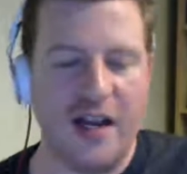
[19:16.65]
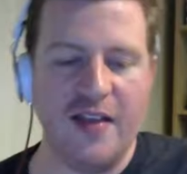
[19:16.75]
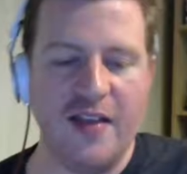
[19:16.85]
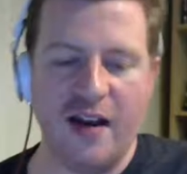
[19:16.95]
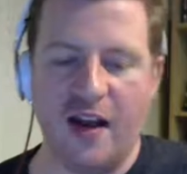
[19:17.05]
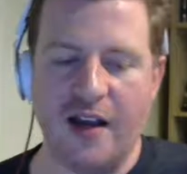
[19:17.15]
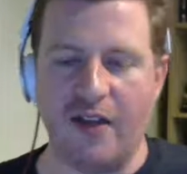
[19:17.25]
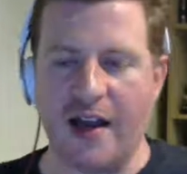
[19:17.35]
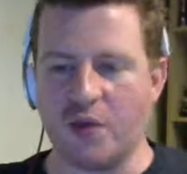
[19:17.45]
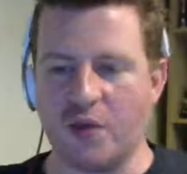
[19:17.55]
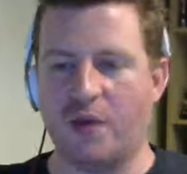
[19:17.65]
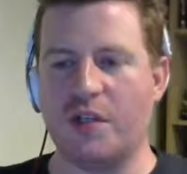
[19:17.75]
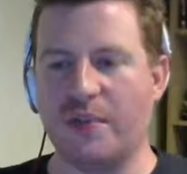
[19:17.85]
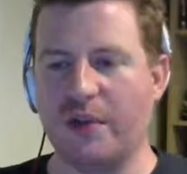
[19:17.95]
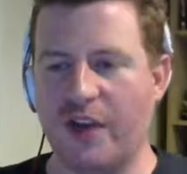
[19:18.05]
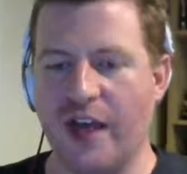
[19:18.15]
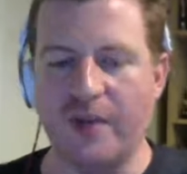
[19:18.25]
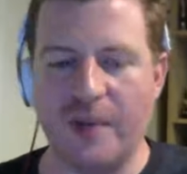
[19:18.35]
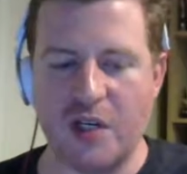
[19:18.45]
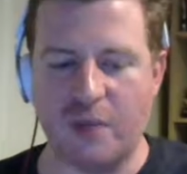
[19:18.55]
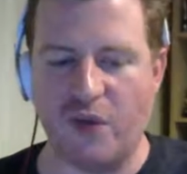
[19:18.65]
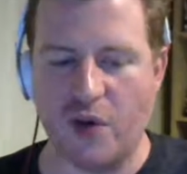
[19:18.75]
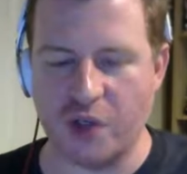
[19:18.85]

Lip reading: And then the last one, which I believe Kyle had mentioned before,